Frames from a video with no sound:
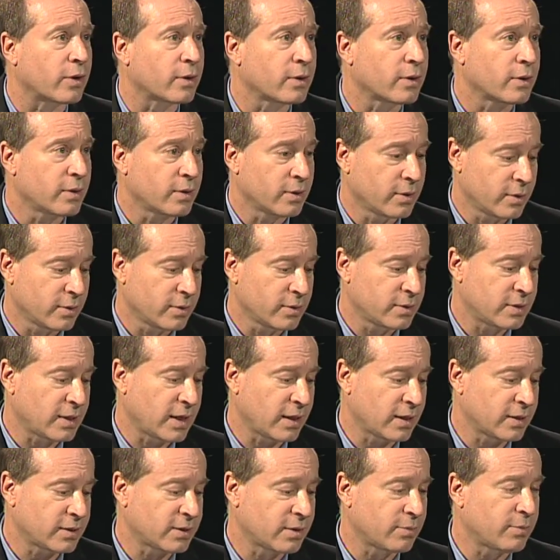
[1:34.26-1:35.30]
Absolutely. Tell so
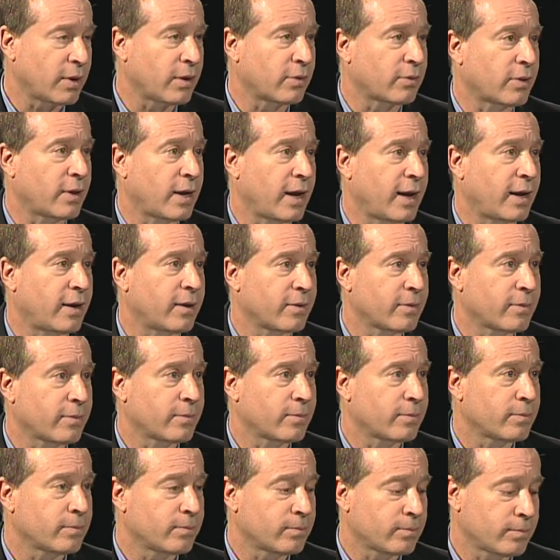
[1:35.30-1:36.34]
us this, about that. This coming
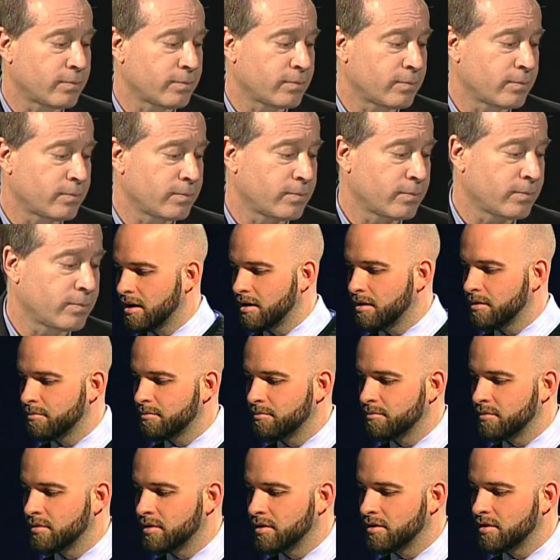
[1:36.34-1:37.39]
Monday,
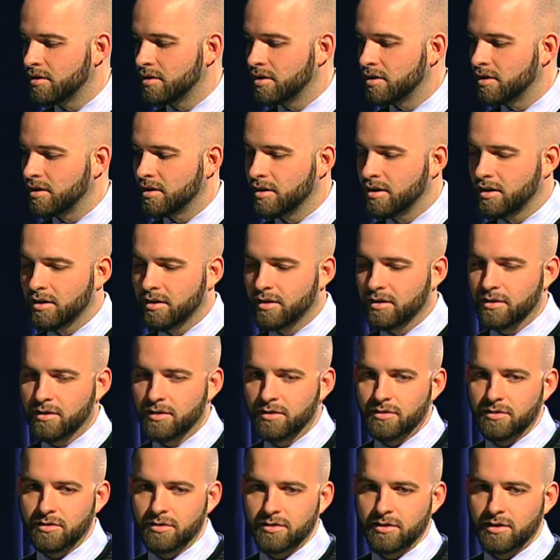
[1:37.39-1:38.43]
um, the, the, uh,
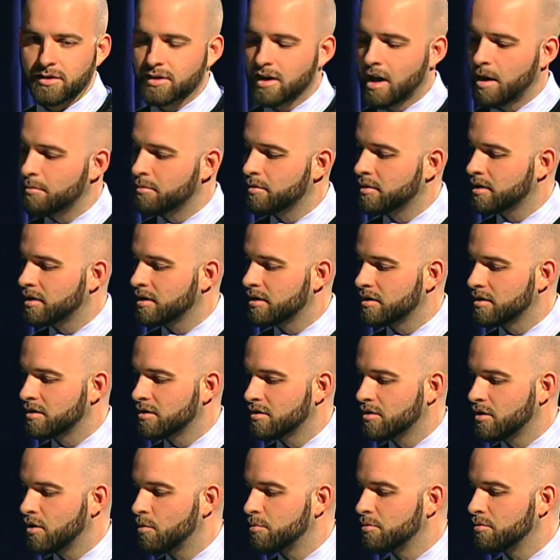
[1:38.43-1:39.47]
the, the topic
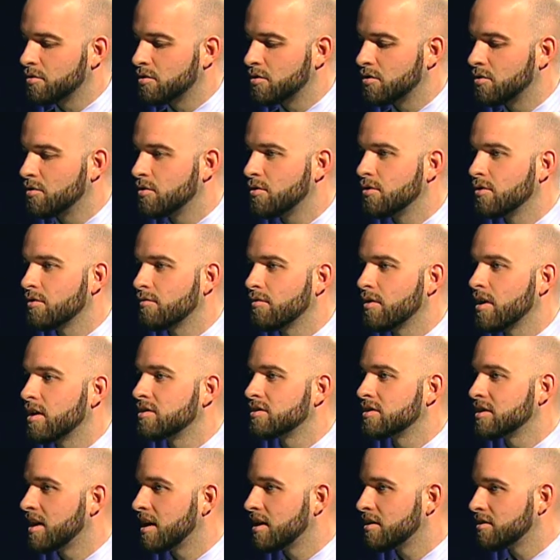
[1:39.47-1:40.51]
is Open the Door for
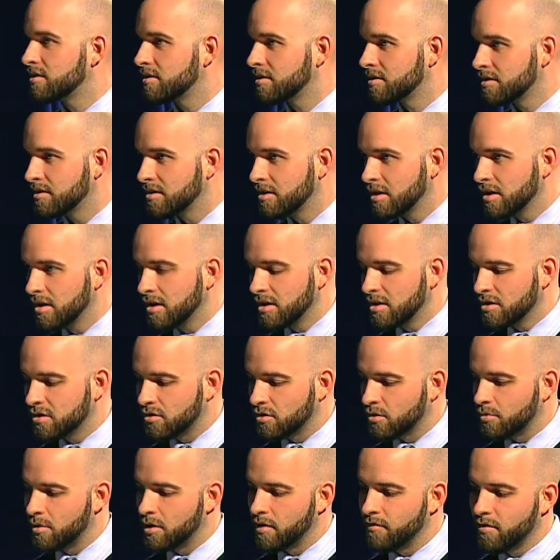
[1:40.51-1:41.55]
Education.
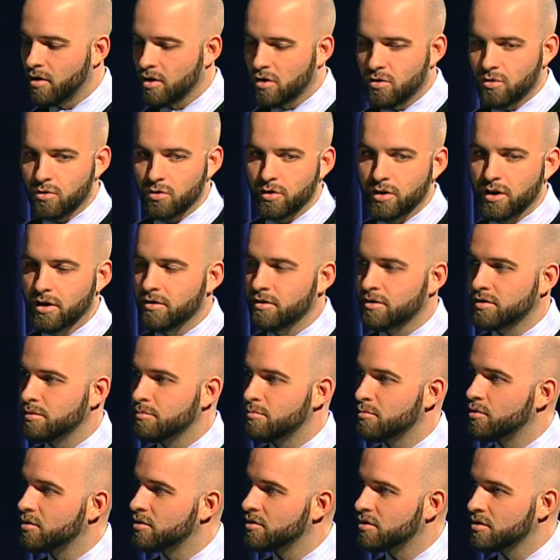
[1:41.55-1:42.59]
So one of our core areas in
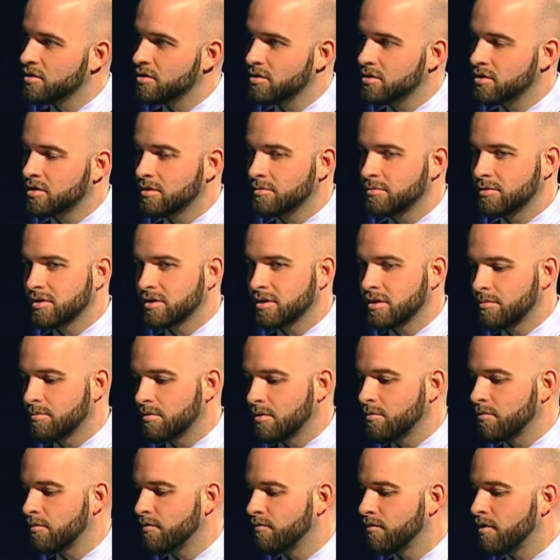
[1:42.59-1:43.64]
Boys and Girls Clubs and something
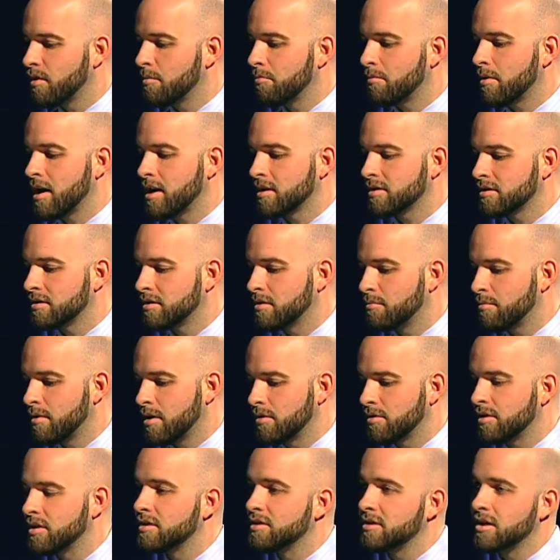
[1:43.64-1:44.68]
that we're very passionate
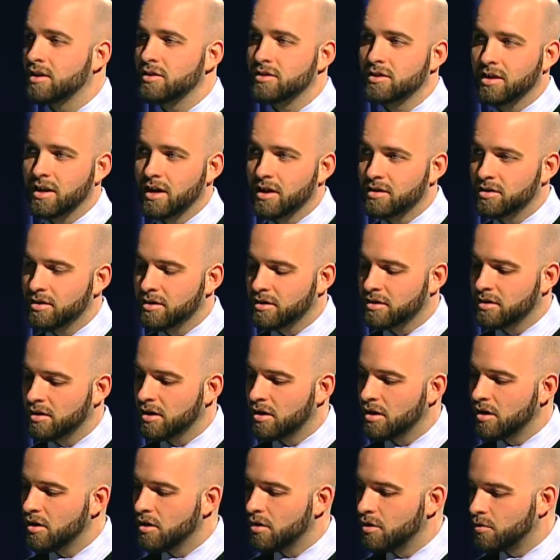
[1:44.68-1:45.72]
about is education.
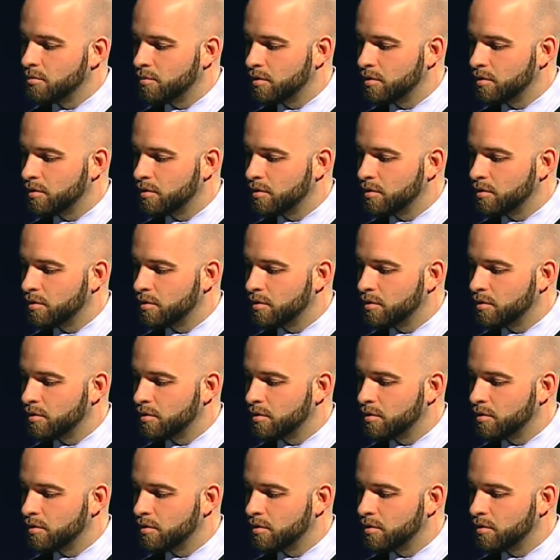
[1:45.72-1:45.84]
Mm -hmm.